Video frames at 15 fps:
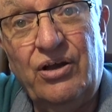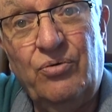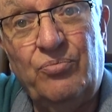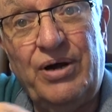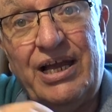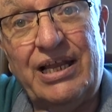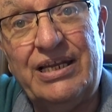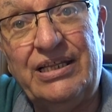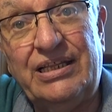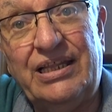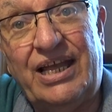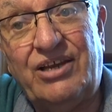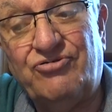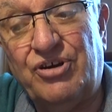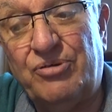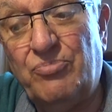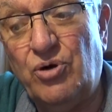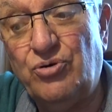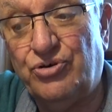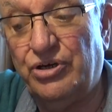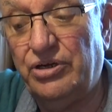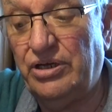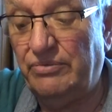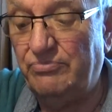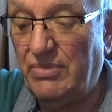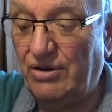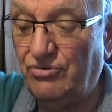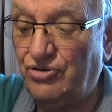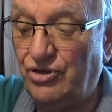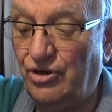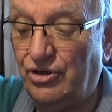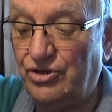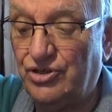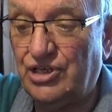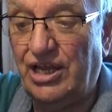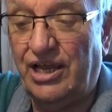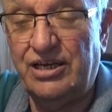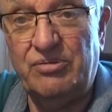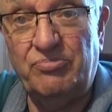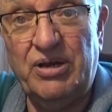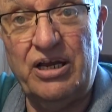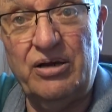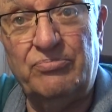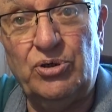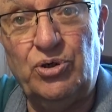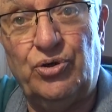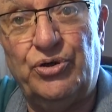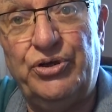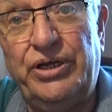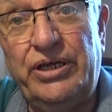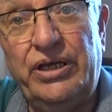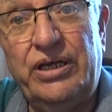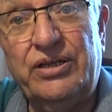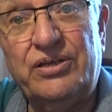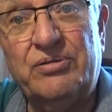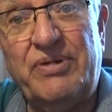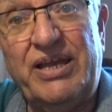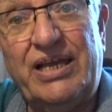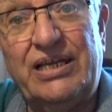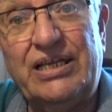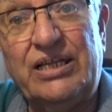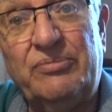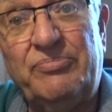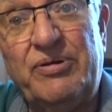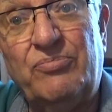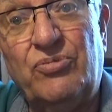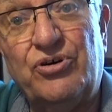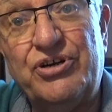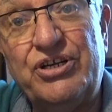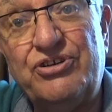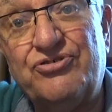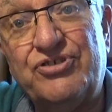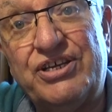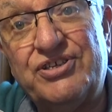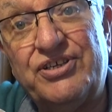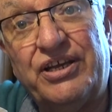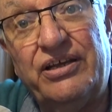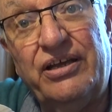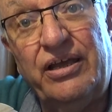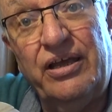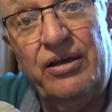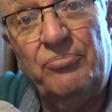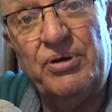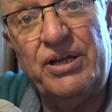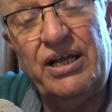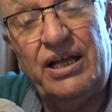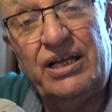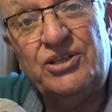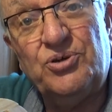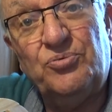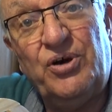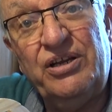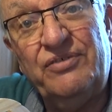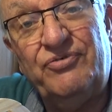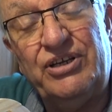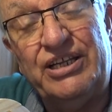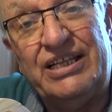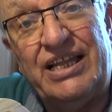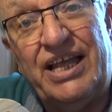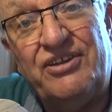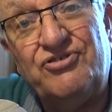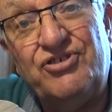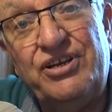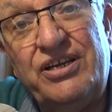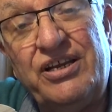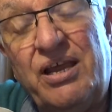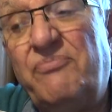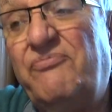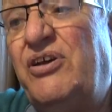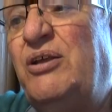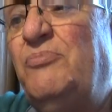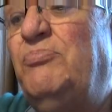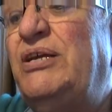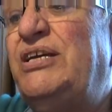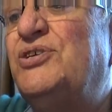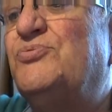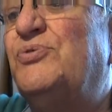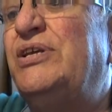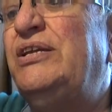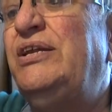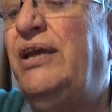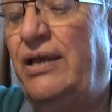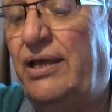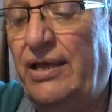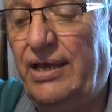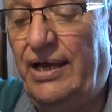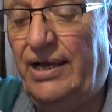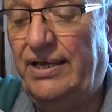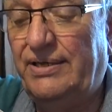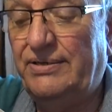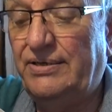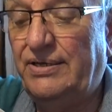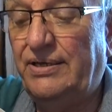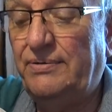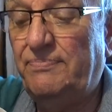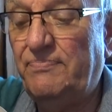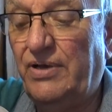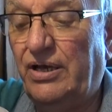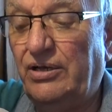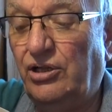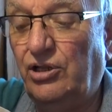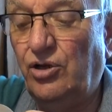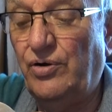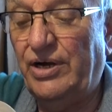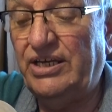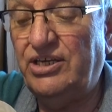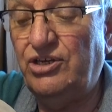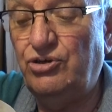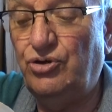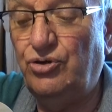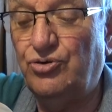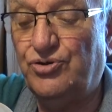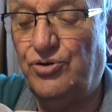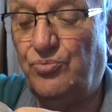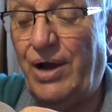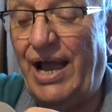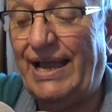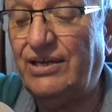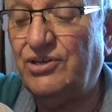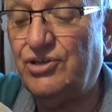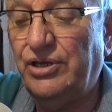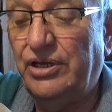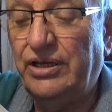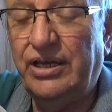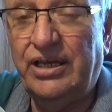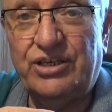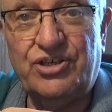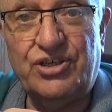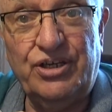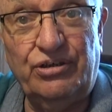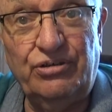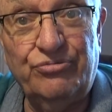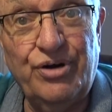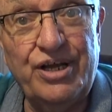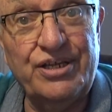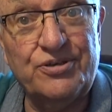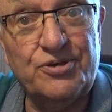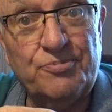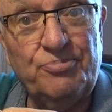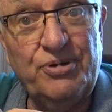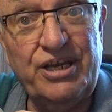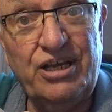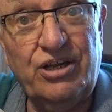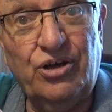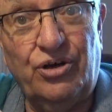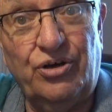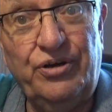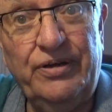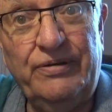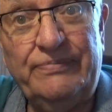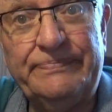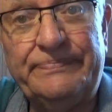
by a little electric motor and mount it on a slightly bigger board to make it a little bit more interesting. But that's a wonderful little engine, and I'm very pleased with it. And although I didn't use the wax, it still runs pretty good.